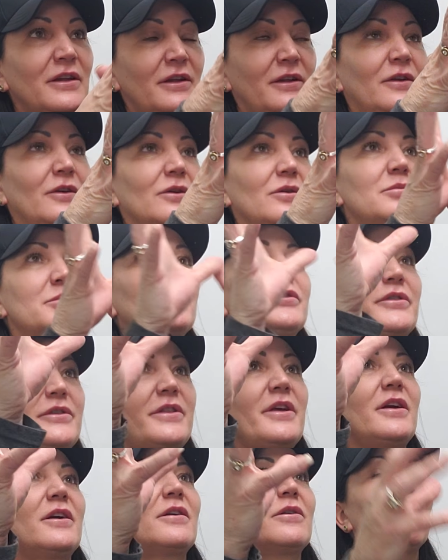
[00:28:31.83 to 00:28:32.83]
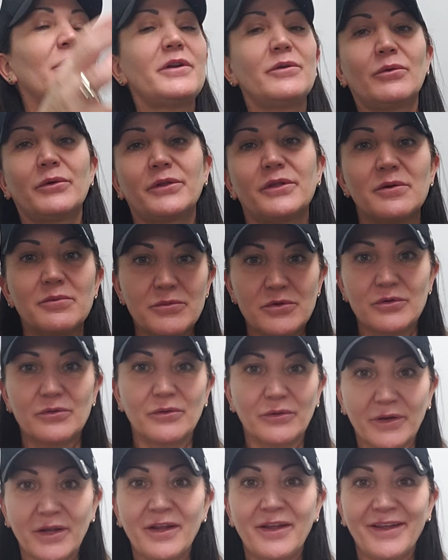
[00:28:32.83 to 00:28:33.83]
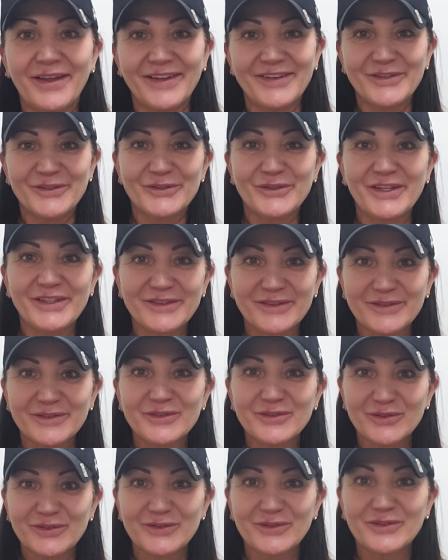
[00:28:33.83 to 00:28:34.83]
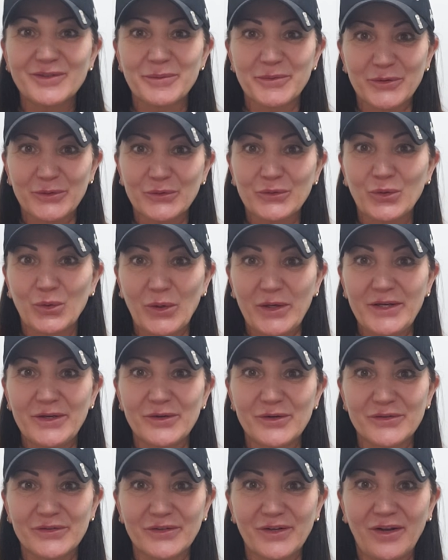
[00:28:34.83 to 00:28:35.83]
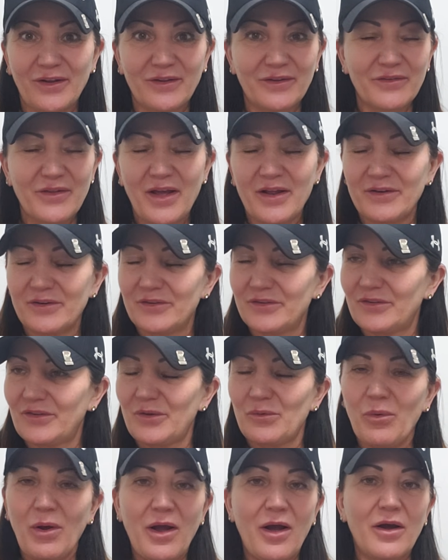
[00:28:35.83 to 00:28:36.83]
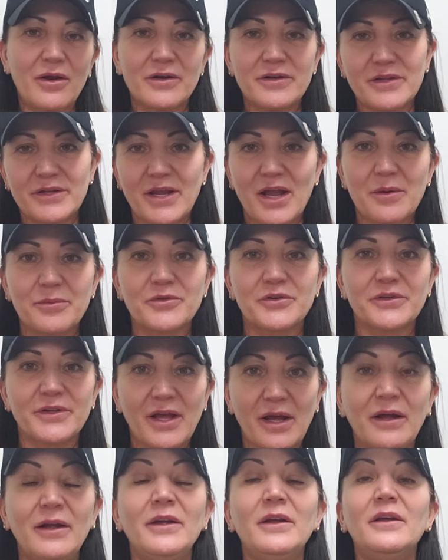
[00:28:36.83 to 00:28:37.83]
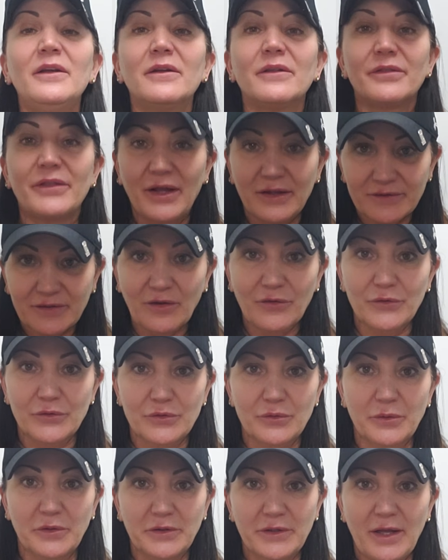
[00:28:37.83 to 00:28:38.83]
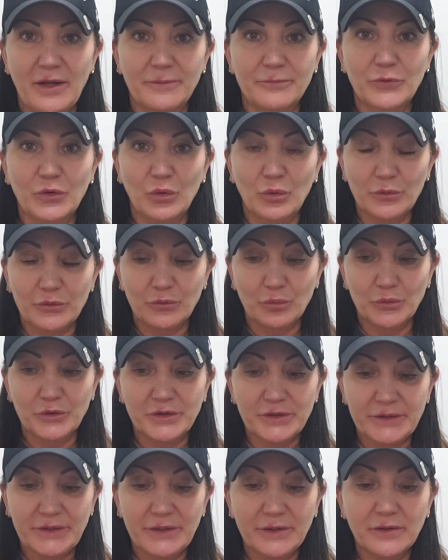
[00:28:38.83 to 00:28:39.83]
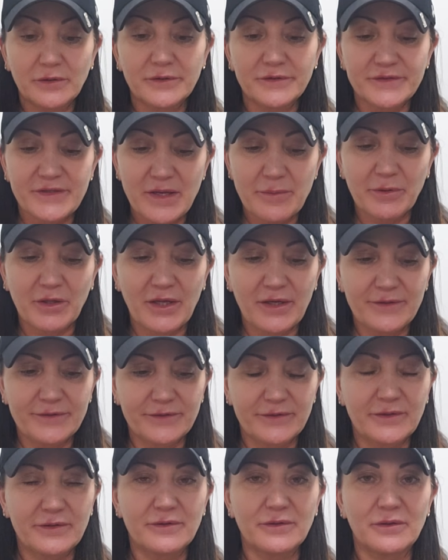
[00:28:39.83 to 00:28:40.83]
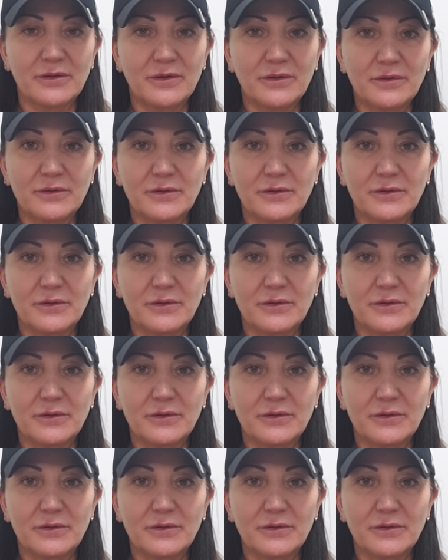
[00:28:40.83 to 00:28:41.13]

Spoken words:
almost there, right, with the moon. And you'll get some of those craters and all of that, and you're just like, wow, how did they capture that? That's how they're doing that. So it's really stabilizing the